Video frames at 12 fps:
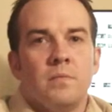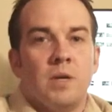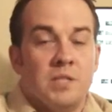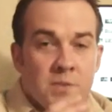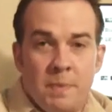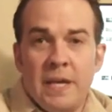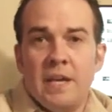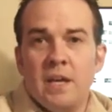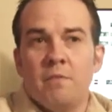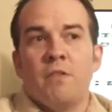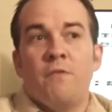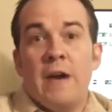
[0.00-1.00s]
But speaking
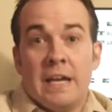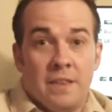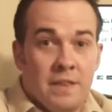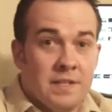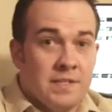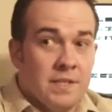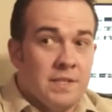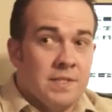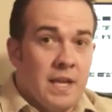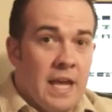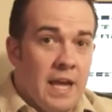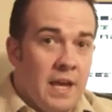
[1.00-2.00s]
of the fact that this
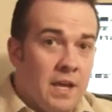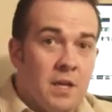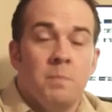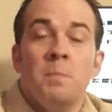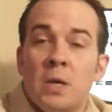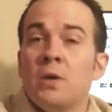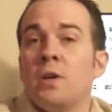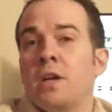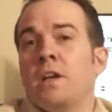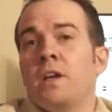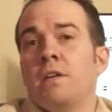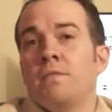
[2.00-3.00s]
is a
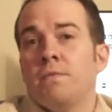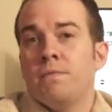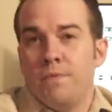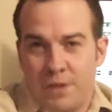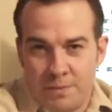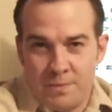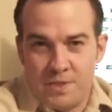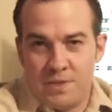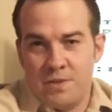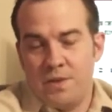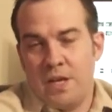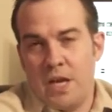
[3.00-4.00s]
community film
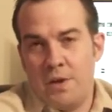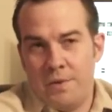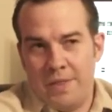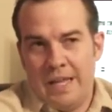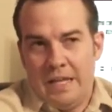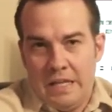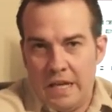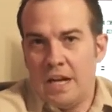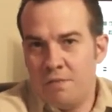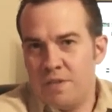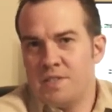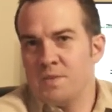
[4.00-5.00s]
studio and that none
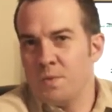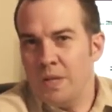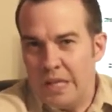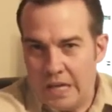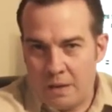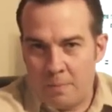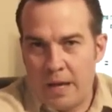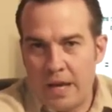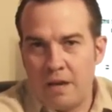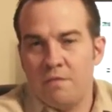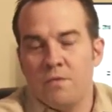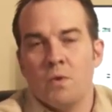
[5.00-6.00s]
of us is really getting
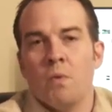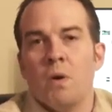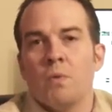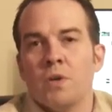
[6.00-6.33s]
paid for what